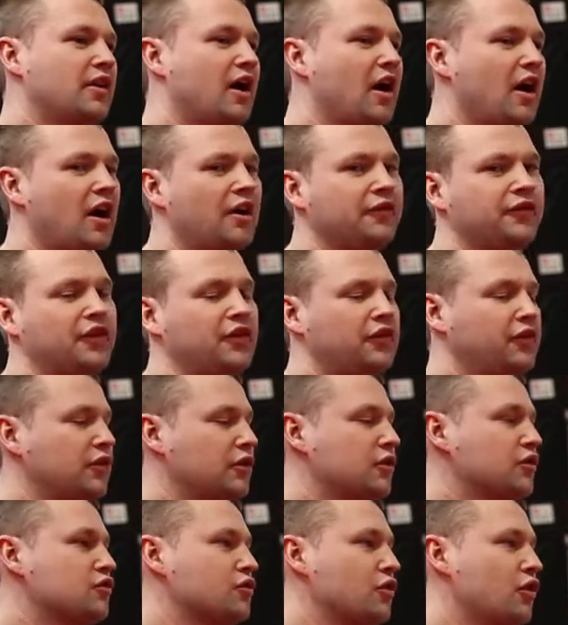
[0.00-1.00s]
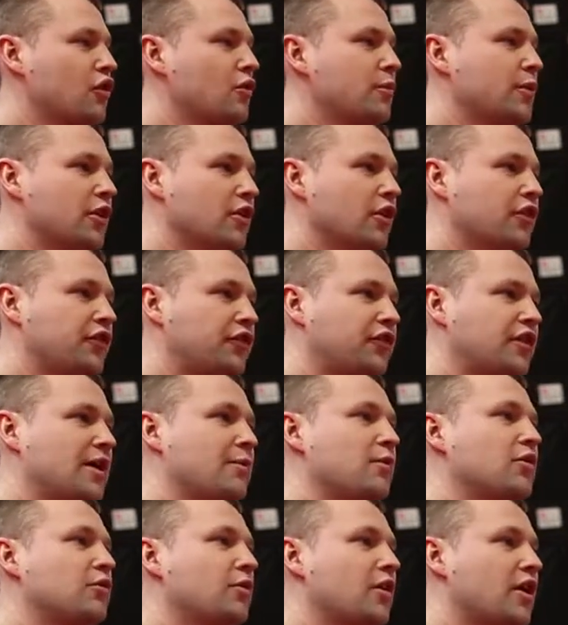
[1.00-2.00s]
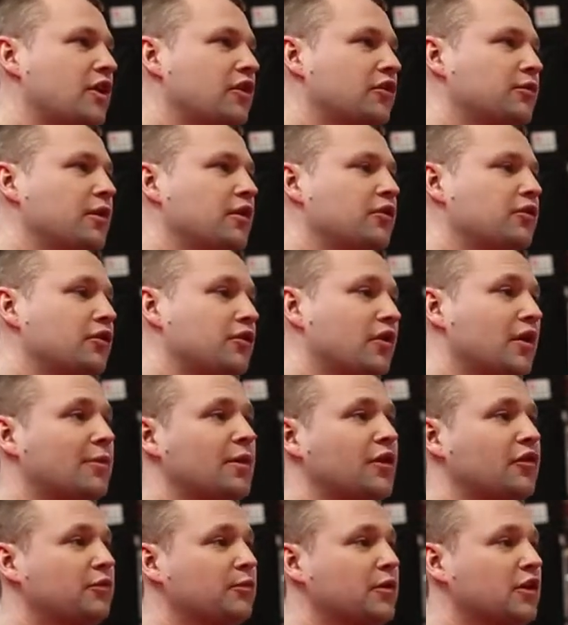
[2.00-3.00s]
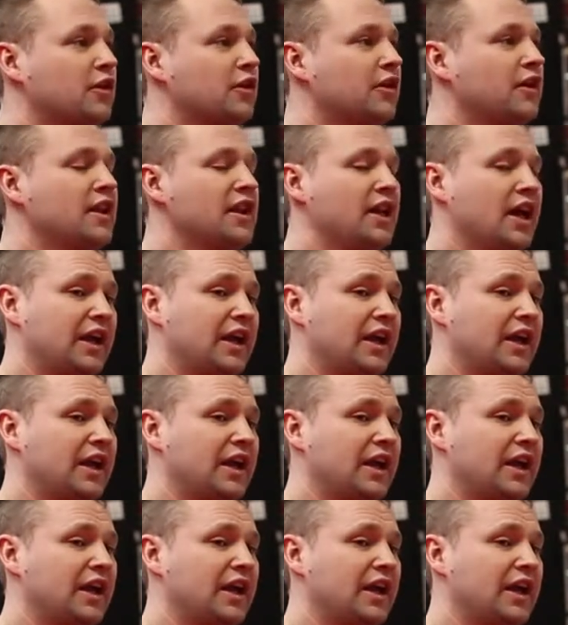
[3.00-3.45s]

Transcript: half decent control, but not the same as what I experienced with Turbosmart.